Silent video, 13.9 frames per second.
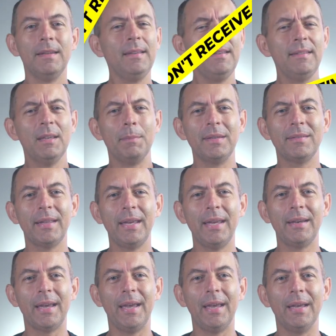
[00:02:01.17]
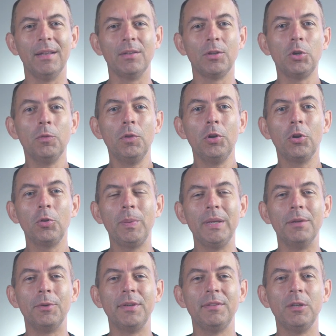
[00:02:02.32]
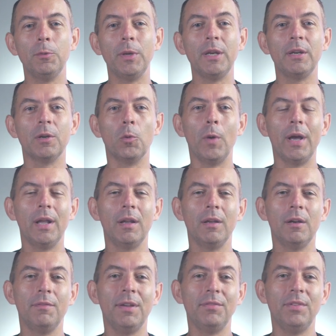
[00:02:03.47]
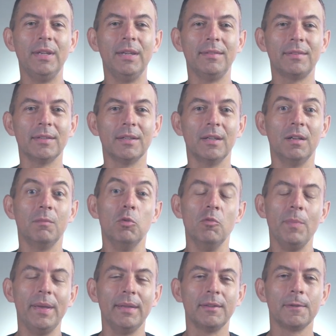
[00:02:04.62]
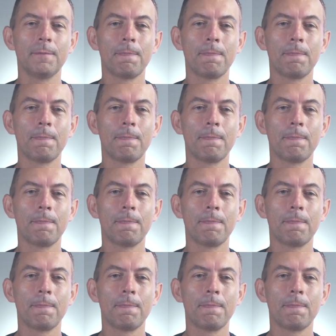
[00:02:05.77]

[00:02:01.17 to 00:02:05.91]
This is a mistake and you will not be receiving well with this uh, movement.